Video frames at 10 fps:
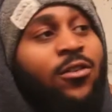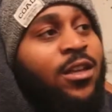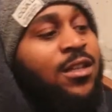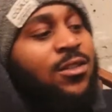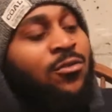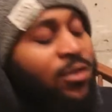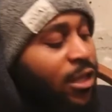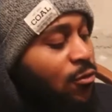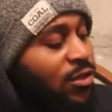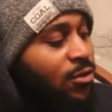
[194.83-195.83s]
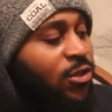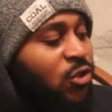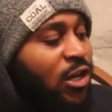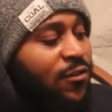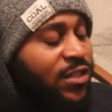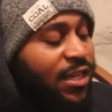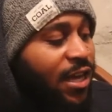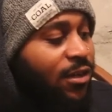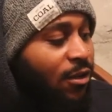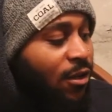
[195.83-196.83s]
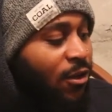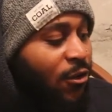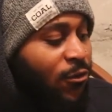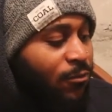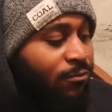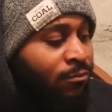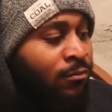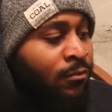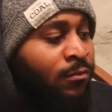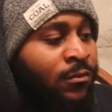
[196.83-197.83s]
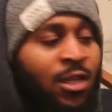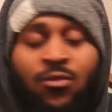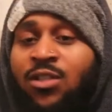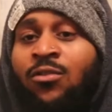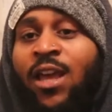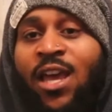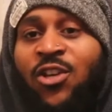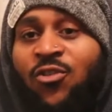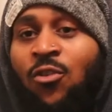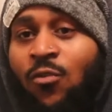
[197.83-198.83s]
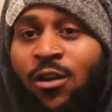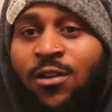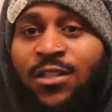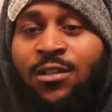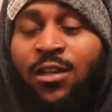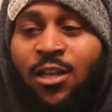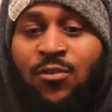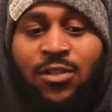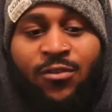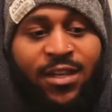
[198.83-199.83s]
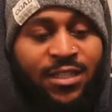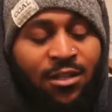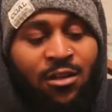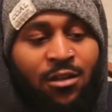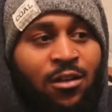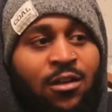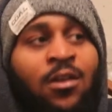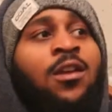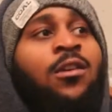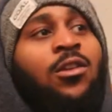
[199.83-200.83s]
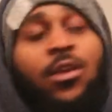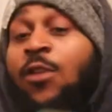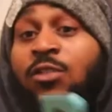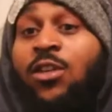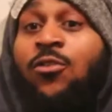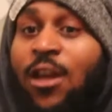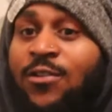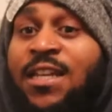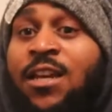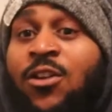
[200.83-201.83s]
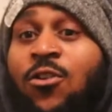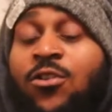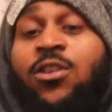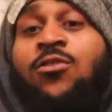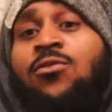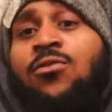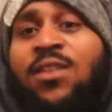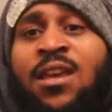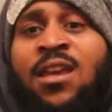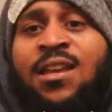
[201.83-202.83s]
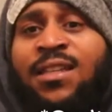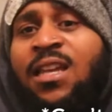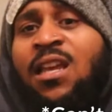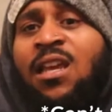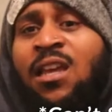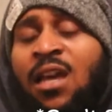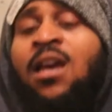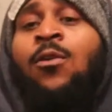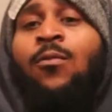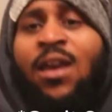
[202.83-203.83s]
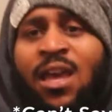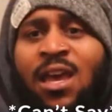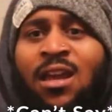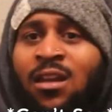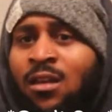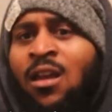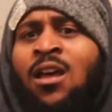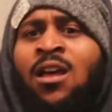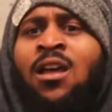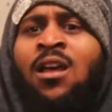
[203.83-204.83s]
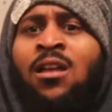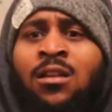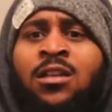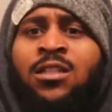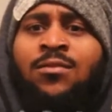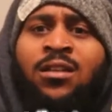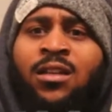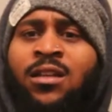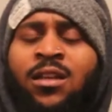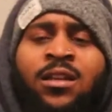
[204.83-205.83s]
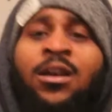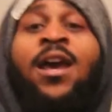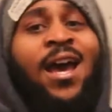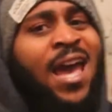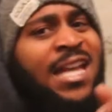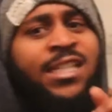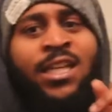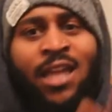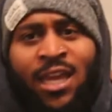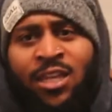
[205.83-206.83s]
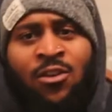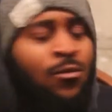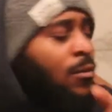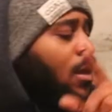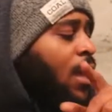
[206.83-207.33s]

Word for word: He's on the, he was on the Travis Scott um he was on the Astroworld song. He was on that song uh he, he was the dude that was singing the chorus. You can't sing a man enough. I actually like him.